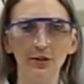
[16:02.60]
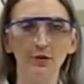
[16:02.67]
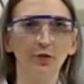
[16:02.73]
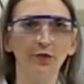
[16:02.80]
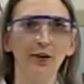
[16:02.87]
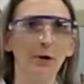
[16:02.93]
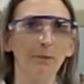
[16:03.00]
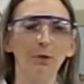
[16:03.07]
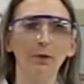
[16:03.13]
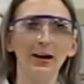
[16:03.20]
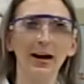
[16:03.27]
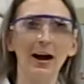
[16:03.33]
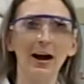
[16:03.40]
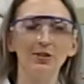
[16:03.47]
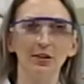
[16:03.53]
and you set up a
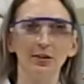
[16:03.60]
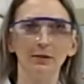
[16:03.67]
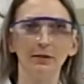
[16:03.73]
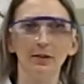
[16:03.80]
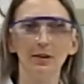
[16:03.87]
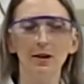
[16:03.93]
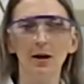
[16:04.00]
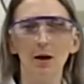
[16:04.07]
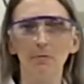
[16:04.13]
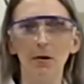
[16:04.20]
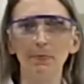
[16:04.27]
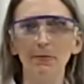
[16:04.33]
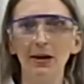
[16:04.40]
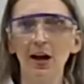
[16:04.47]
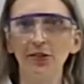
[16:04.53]
reaction.
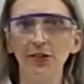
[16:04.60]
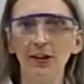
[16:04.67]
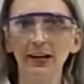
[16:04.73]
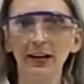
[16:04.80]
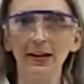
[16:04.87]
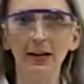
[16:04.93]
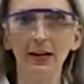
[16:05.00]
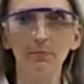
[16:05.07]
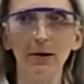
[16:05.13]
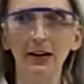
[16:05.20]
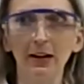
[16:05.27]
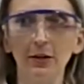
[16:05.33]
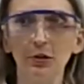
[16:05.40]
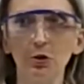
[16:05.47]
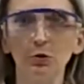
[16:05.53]
Maybe I think I can make
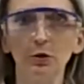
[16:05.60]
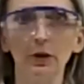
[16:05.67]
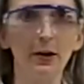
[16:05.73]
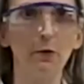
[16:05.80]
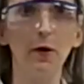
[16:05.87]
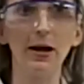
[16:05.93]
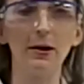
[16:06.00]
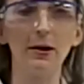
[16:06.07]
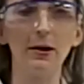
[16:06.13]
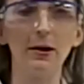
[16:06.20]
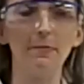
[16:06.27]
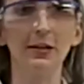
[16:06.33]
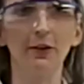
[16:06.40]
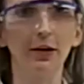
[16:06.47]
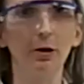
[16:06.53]
a new lightweight
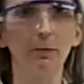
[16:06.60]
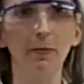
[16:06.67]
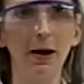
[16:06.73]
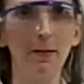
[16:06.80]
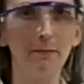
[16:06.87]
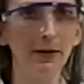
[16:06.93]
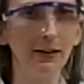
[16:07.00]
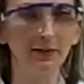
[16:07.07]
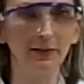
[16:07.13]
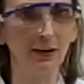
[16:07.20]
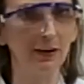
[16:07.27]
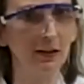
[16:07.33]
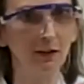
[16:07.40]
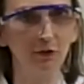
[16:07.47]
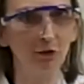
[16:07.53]
material by
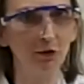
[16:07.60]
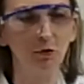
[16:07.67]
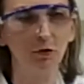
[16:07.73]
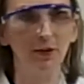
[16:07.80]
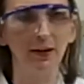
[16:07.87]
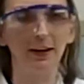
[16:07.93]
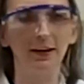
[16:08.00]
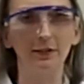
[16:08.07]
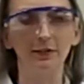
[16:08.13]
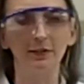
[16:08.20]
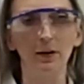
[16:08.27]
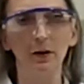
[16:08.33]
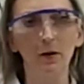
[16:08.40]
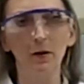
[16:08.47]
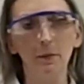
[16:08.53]
mixing these two
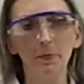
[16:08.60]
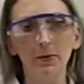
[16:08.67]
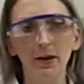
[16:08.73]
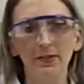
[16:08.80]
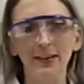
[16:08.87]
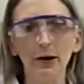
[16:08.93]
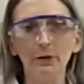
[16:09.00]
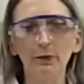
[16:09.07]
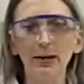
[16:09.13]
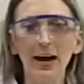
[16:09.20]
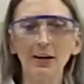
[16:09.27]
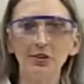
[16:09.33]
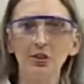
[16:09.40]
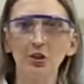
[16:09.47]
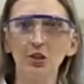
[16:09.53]
things. That
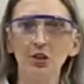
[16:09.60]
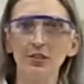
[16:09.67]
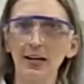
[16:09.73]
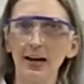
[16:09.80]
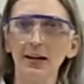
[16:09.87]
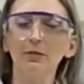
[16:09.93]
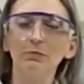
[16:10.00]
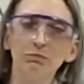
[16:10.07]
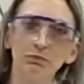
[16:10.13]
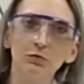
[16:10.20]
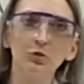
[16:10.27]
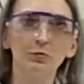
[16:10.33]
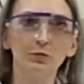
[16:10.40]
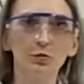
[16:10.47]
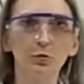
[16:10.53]
reaction could take
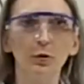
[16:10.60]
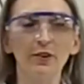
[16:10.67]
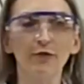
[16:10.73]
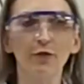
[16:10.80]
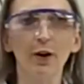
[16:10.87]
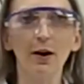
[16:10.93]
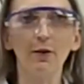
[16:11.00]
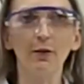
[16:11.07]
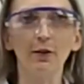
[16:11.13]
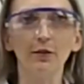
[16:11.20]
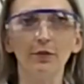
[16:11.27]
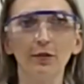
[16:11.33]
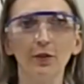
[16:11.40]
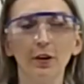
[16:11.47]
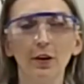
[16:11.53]
24
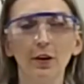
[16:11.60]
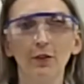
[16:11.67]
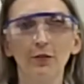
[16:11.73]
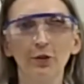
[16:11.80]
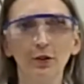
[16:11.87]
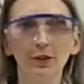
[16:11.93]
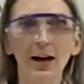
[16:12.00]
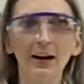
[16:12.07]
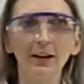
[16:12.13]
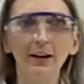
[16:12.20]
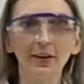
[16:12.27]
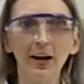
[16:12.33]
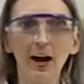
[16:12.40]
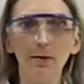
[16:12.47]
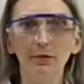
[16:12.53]
hours. So a lot
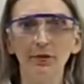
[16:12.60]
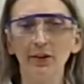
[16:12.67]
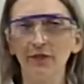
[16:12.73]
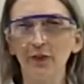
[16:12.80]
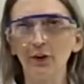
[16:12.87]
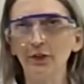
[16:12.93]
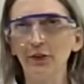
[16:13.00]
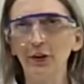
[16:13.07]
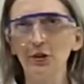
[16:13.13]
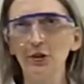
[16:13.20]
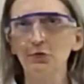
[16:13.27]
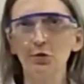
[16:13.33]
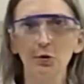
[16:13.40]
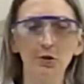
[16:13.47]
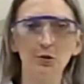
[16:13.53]
of times the first thing
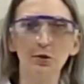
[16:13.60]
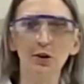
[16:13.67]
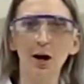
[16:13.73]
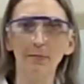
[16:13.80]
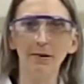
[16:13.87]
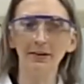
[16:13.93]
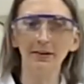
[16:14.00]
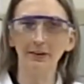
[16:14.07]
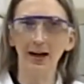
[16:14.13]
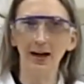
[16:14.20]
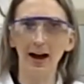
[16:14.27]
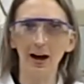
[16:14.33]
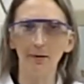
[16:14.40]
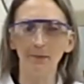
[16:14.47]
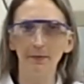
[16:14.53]
you do when you come in the
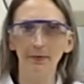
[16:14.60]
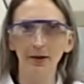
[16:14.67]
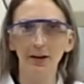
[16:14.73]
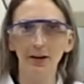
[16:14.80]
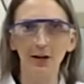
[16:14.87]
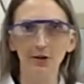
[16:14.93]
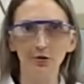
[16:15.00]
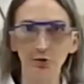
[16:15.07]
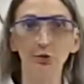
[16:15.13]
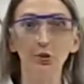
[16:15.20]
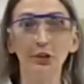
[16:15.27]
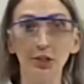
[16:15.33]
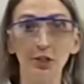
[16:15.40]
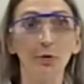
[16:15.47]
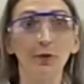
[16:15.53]
lab is you
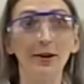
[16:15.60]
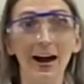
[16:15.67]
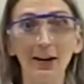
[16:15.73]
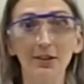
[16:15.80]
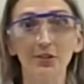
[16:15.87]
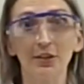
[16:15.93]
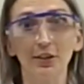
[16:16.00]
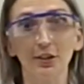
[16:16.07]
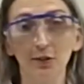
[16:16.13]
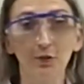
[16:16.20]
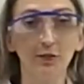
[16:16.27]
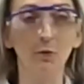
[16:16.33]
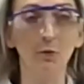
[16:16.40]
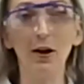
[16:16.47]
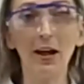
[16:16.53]
look at your reaction and you
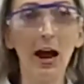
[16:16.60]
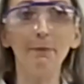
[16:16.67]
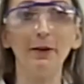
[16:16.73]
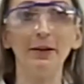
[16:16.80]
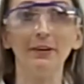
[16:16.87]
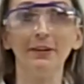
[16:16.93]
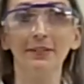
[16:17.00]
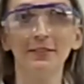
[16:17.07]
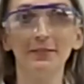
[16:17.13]
see what happened.